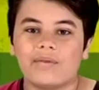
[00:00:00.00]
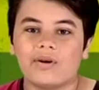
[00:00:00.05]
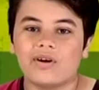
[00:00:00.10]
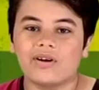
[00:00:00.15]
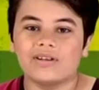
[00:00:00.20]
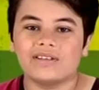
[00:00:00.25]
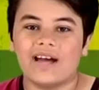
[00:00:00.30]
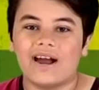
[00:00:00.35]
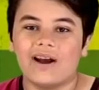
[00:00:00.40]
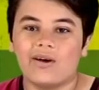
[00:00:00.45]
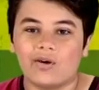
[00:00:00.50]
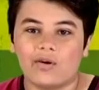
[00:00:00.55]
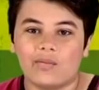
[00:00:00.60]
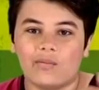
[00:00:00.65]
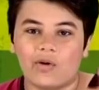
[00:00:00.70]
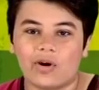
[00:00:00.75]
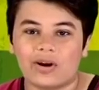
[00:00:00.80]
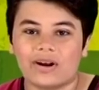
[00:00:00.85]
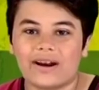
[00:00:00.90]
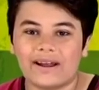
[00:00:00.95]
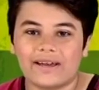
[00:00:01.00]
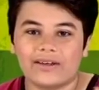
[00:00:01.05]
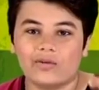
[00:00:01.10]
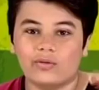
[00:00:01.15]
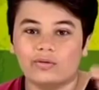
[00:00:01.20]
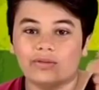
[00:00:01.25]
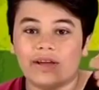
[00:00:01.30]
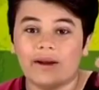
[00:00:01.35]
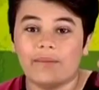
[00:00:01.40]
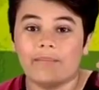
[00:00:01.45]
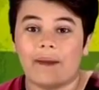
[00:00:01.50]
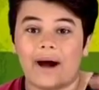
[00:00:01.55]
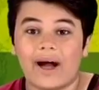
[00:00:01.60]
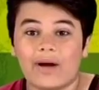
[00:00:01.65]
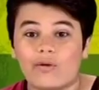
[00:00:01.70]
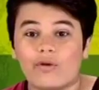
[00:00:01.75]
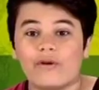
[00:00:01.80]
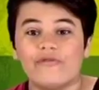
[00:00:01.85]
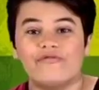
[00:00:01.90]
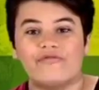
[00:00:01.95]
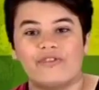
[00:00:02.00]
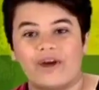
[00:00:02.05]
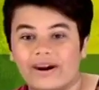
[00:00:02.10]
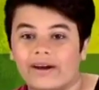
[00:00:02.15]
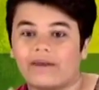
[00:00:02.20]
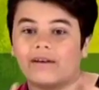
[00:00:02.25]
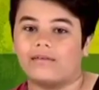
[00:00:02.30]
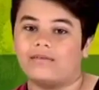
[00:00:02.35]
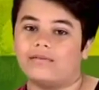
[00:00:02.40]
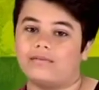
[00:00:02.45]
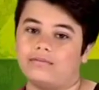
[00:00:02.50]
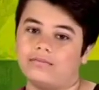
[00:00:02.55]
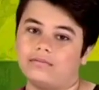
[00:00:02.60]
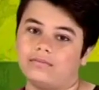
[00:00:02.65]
Because I look more like you than my own father.